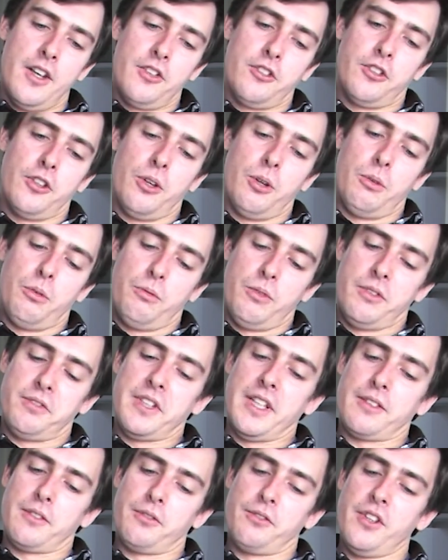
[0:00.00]
So
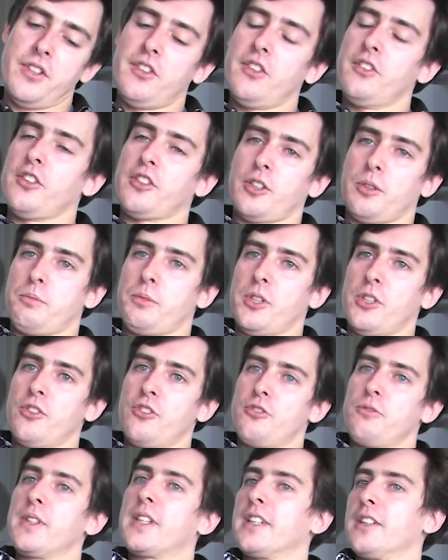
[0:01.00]
with that visitor
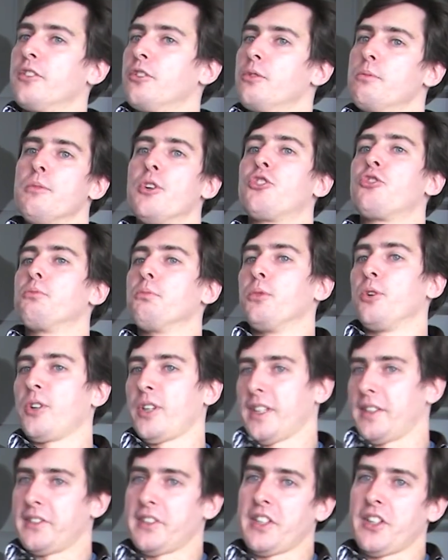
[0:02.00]
approach we can do much
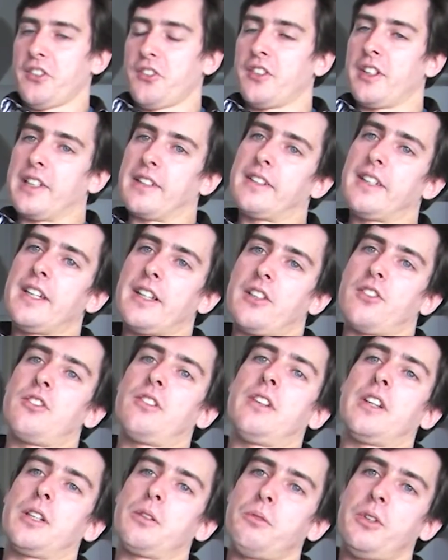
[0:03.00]
more interesting
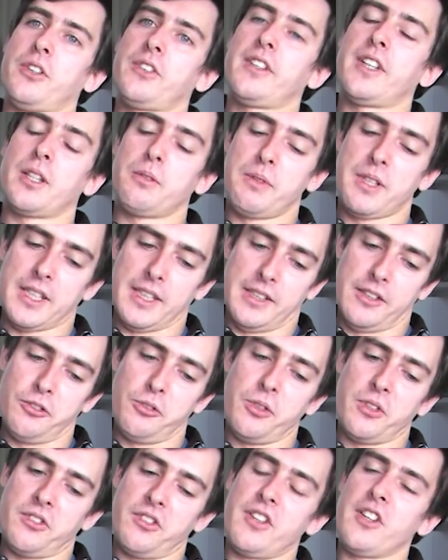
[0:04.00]
things. Like one thing we can
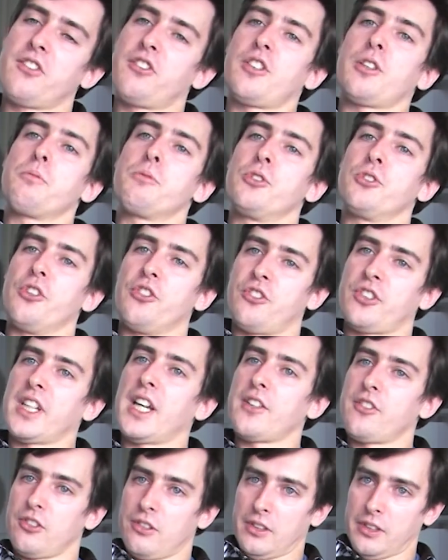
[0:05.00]
do is distribute the
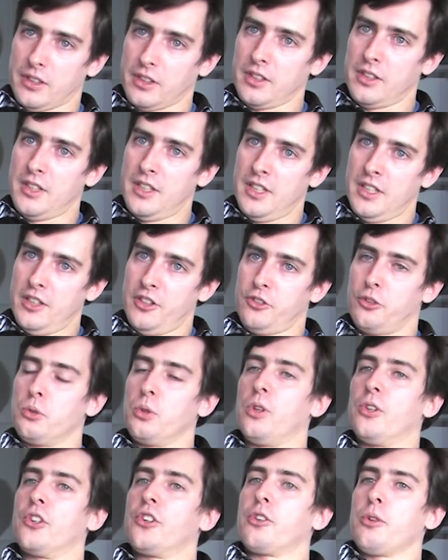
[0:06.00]
scheduler
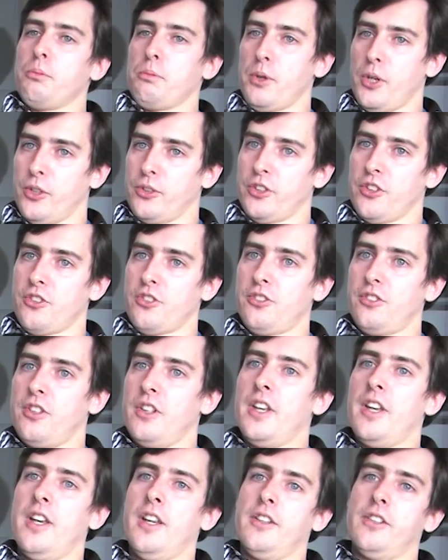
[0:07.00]
to all the components.
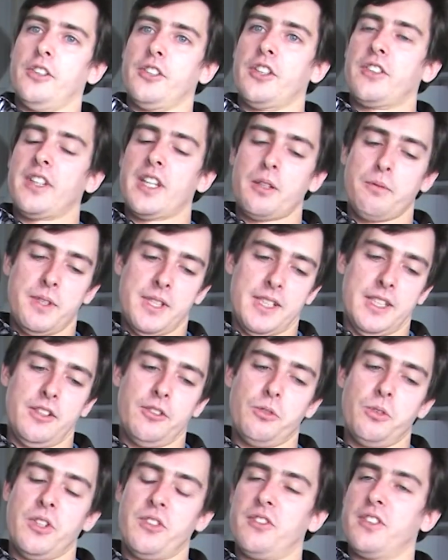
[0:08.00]
Another thing we
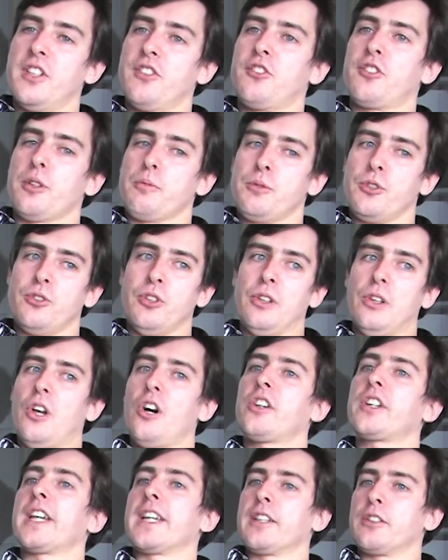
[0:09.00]
can do is distribute the
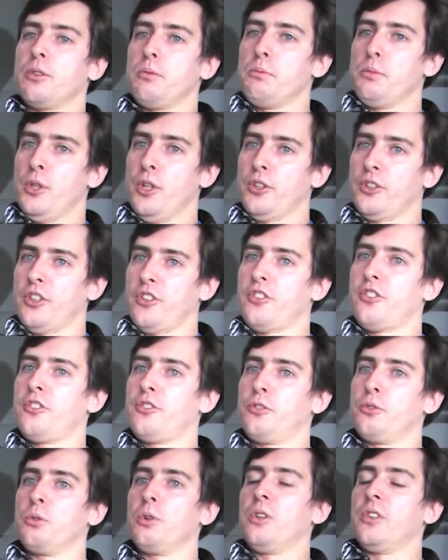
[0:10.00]
logging component
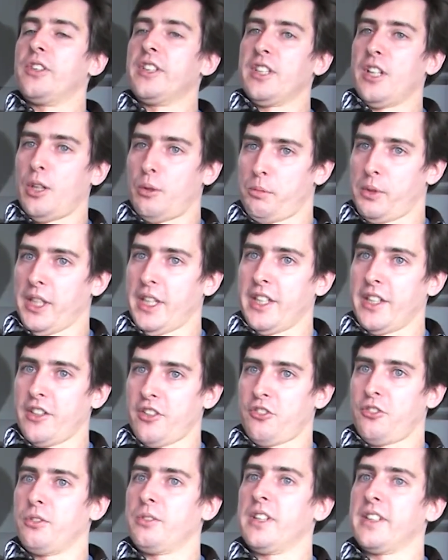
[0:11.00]
to all the
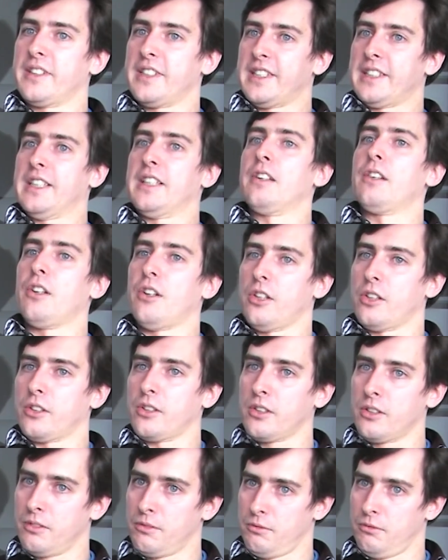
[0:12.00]
operators so that they can
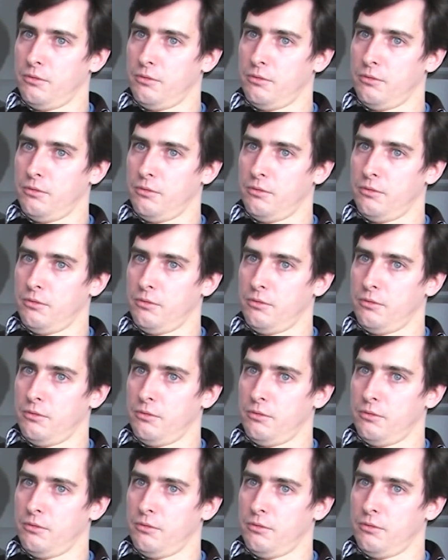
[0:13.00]
log